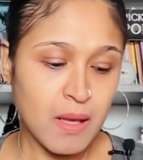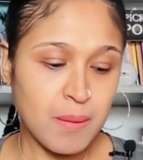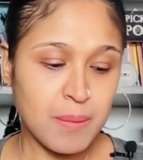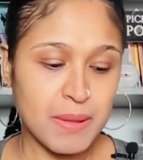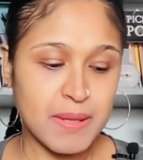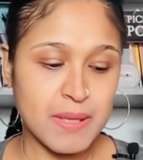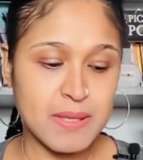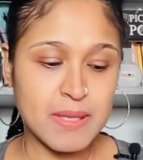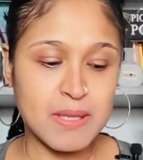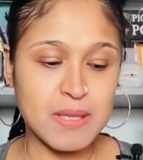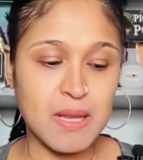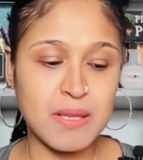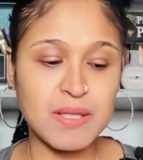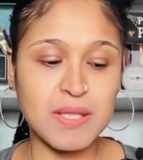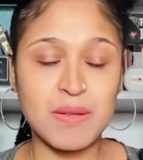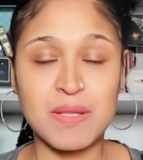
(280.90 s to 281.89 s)
But this is
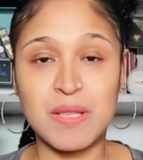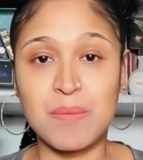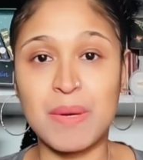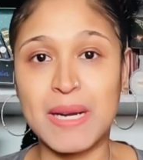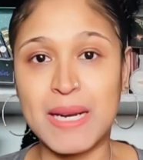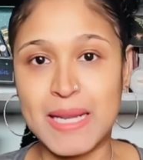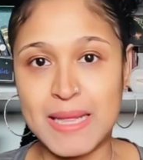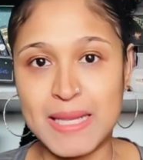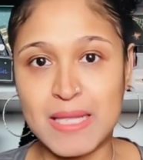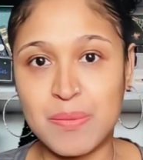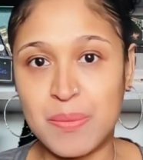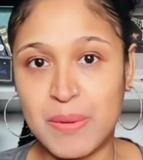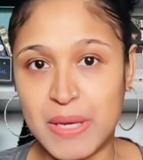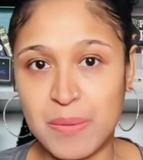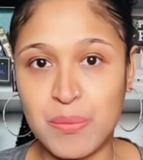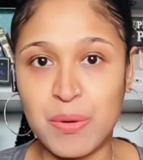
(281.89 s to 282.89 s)
also somebody that's
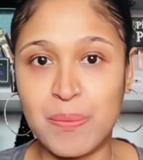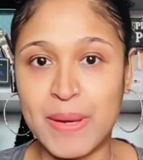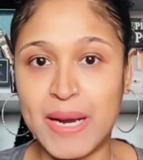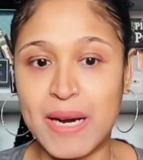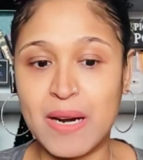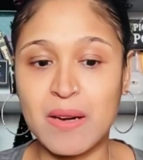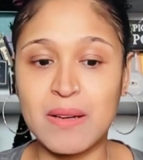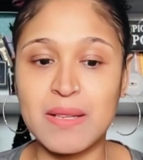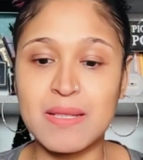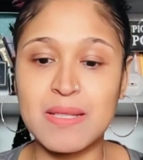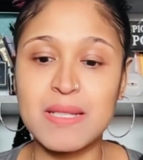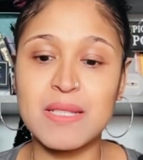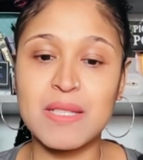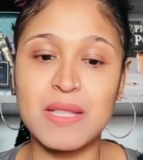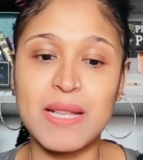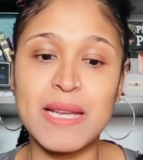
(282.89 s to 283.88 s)
being prepared. This
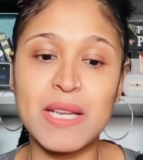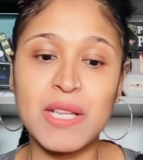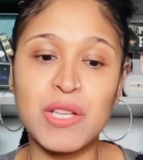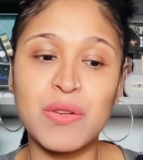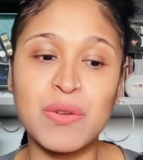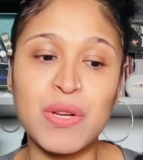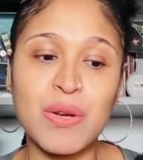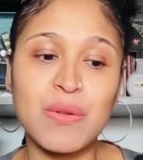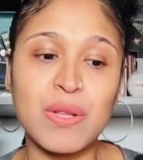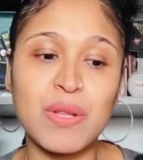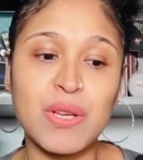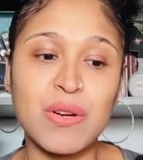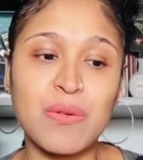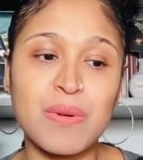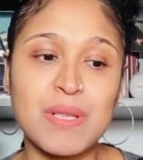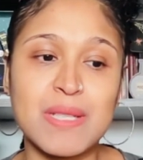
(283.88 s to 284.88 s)
is letting you know that
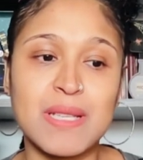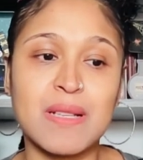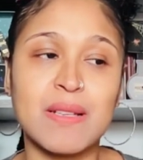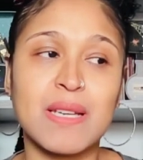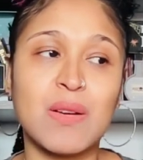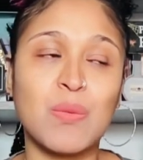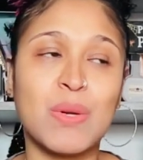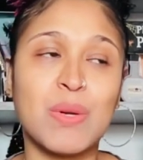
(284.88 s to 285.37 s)
you're resilient.